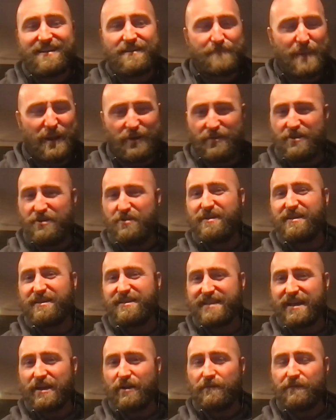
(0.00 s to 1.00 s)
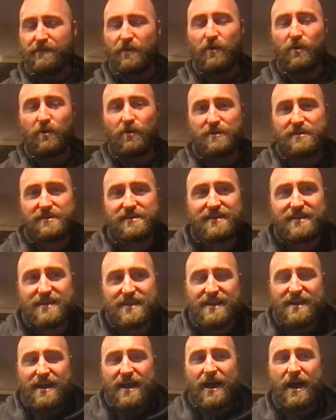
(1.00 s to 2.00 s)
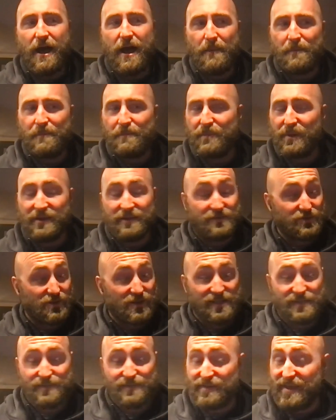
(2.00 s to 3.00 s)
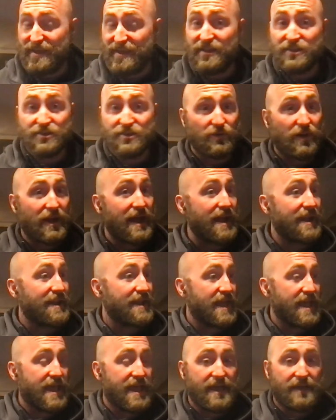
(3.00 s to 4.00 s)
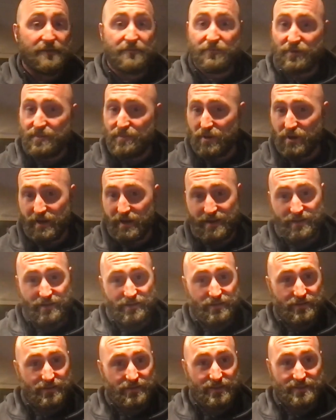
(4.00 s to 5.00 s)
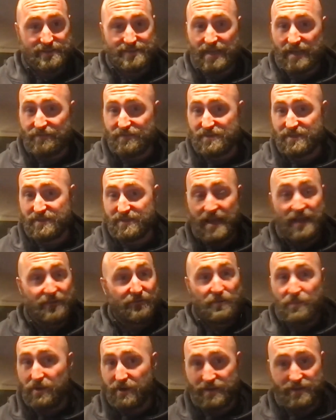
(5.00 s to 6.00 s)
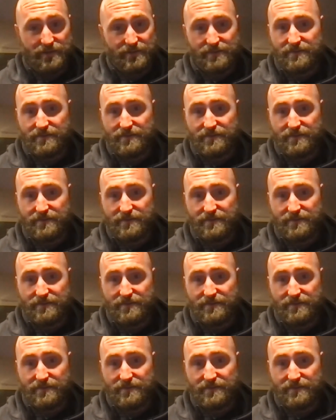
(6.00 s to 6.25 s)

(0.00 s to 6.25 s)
better than you can sell Foles. But trust me, they tried everybody this offseason, everybody.